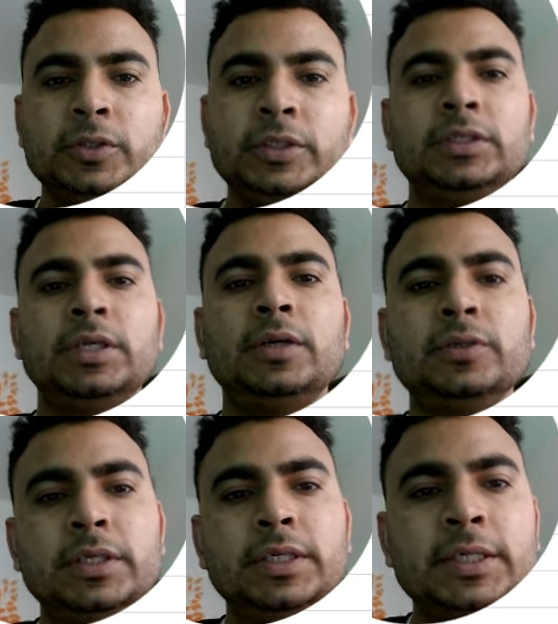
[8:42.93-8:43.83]
So this is
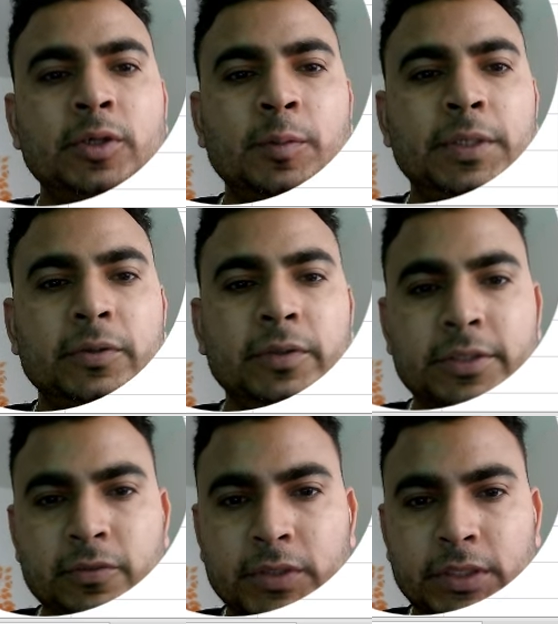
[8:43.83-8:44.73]
how the drop
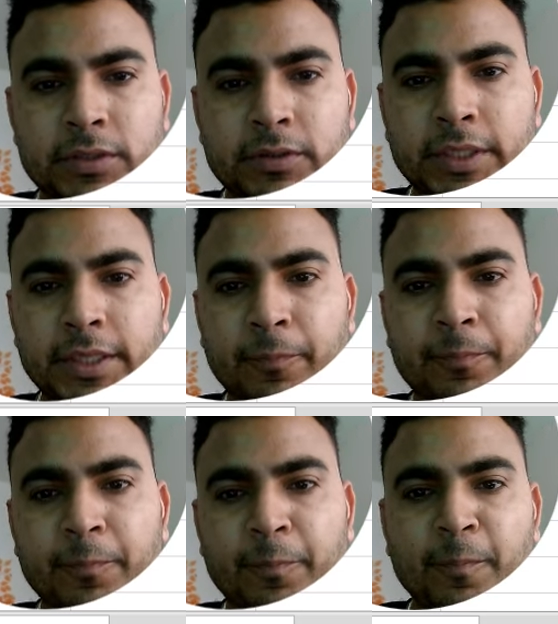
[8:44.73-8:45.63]
down list work.
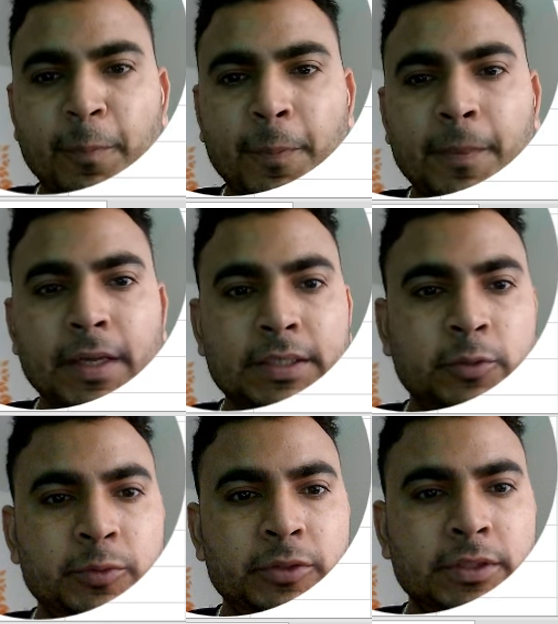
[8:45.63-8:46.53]
Okay,
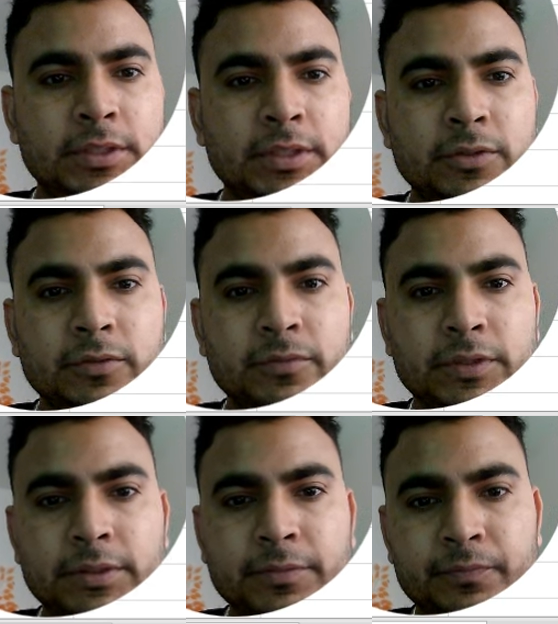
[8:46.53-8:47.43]
now I hope you understand
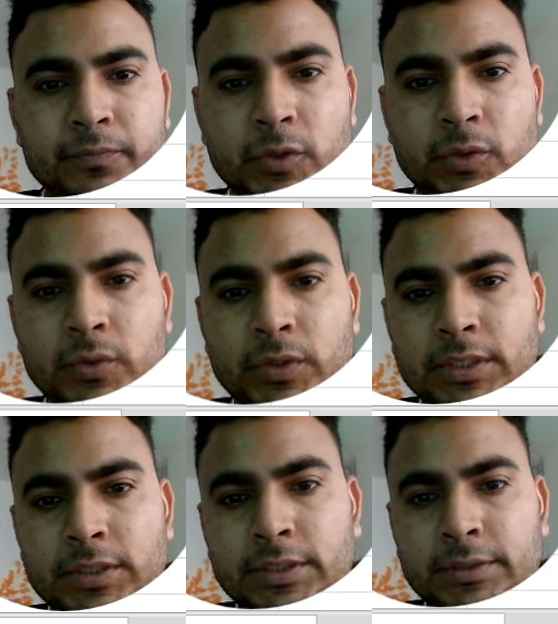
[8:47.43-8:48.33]
so far.
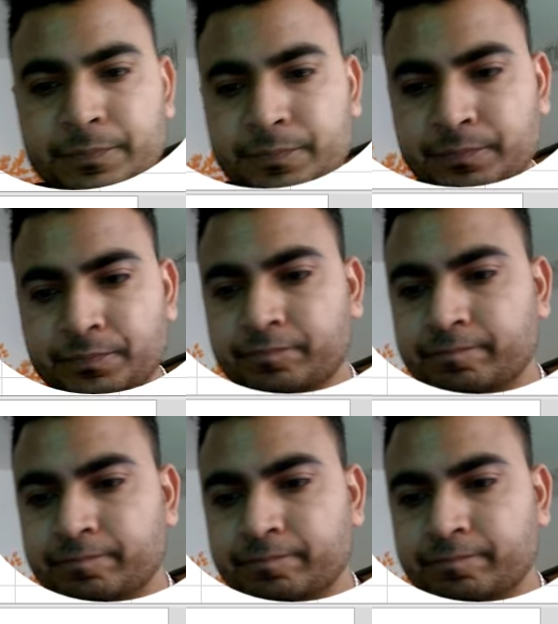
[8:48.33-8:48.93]
So that is it.